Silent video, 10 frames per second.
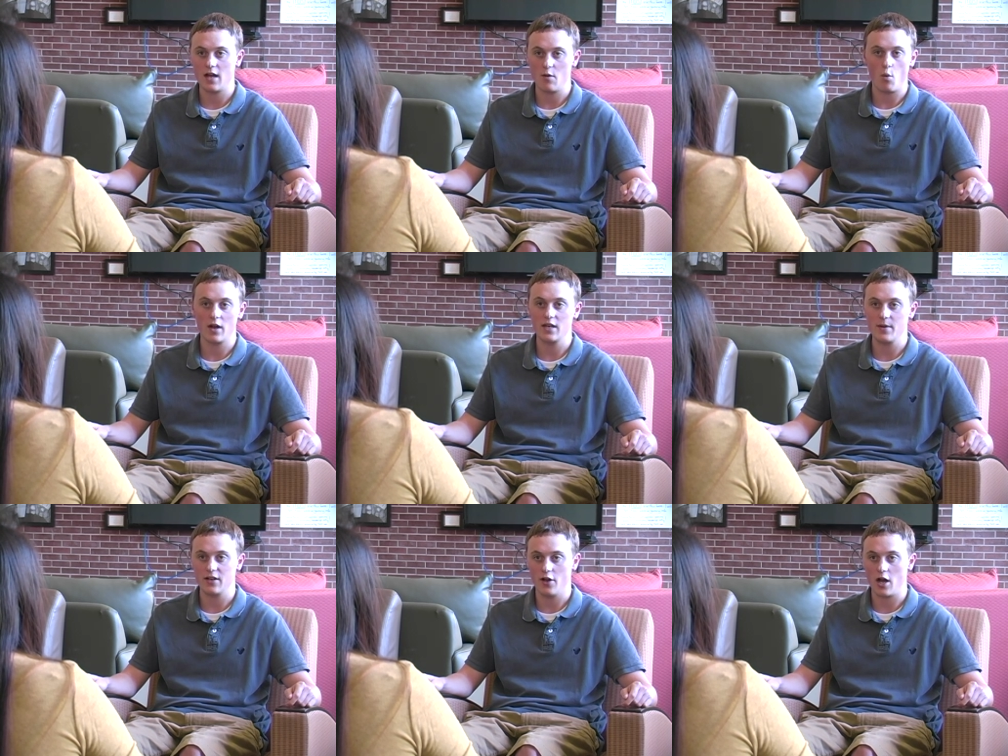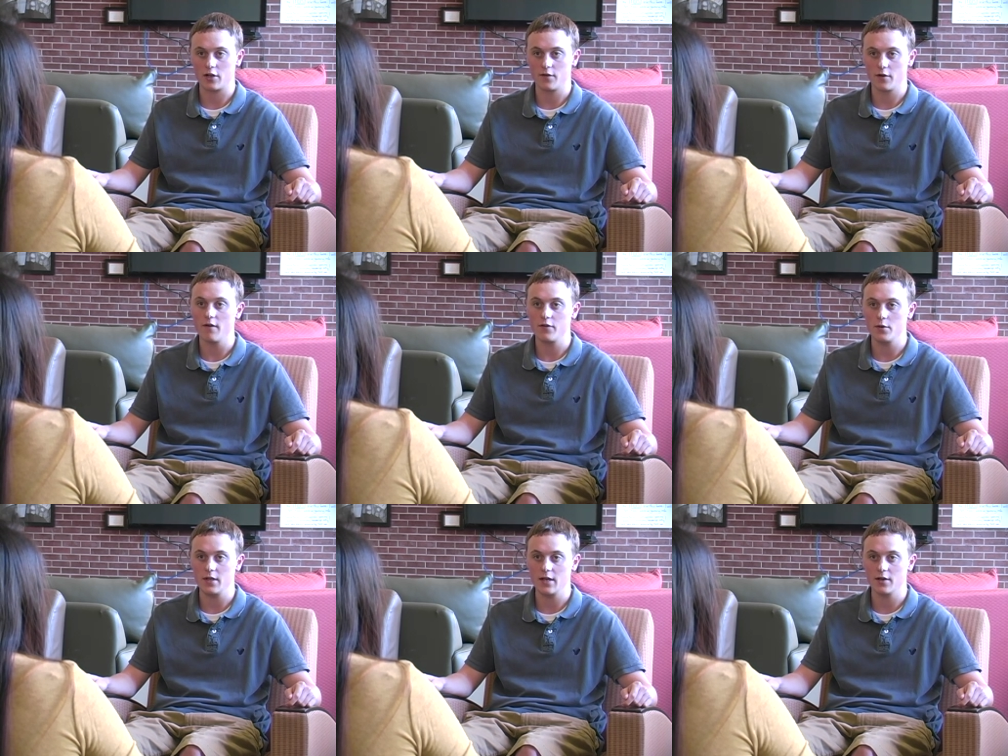I'd wanted to be a doctor for a few
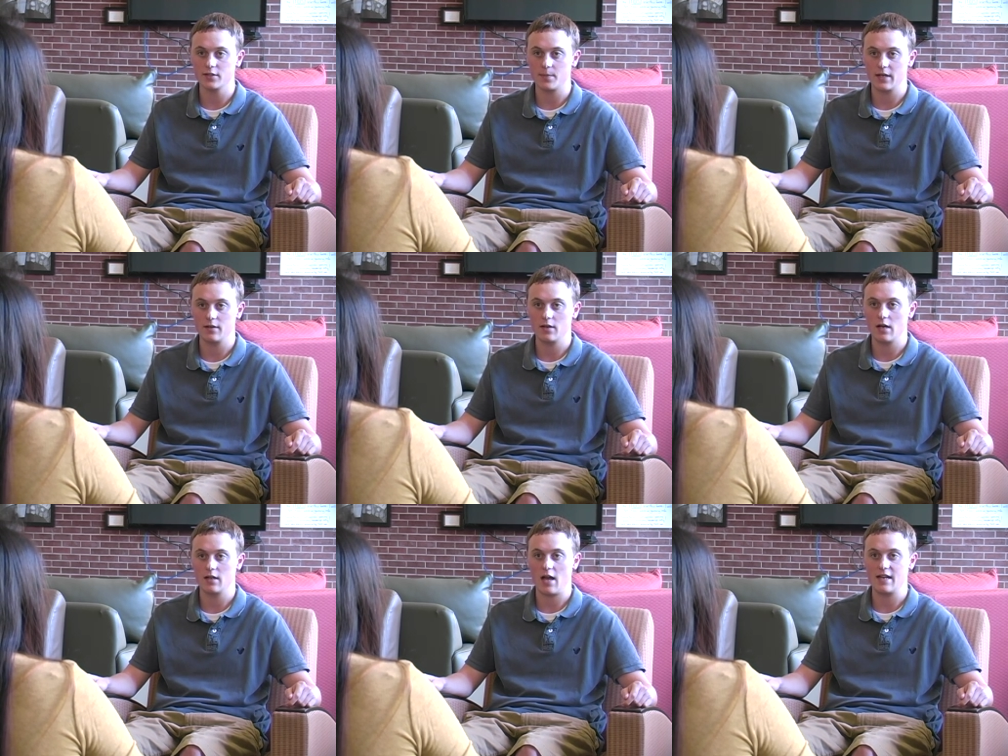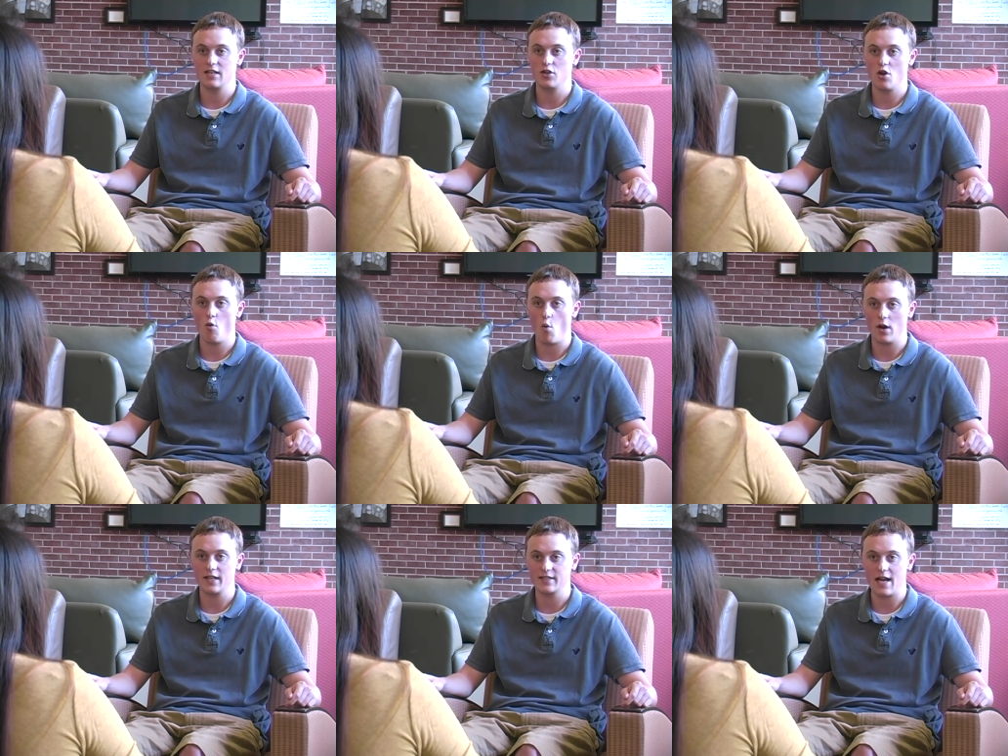years, but I didn't know
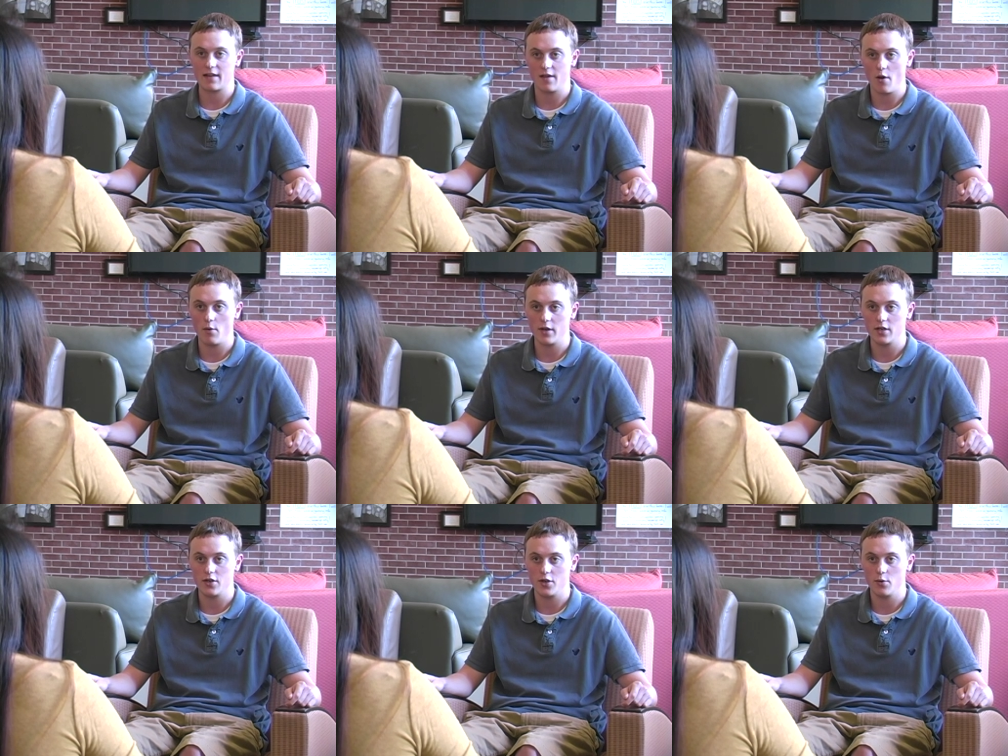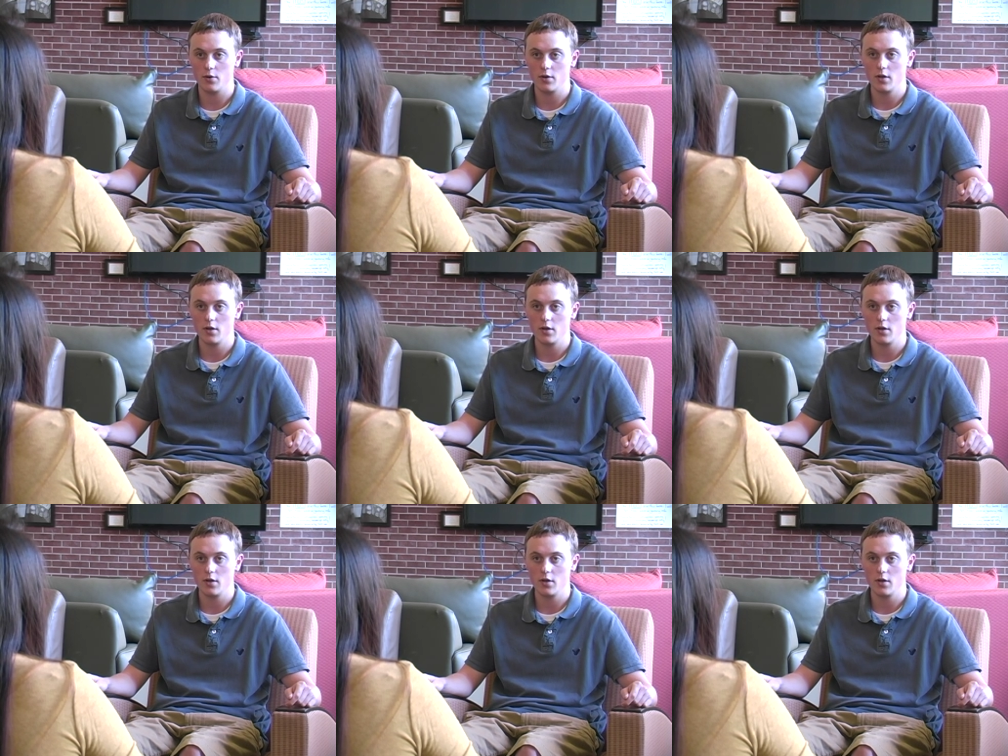what exactly I wanted to do.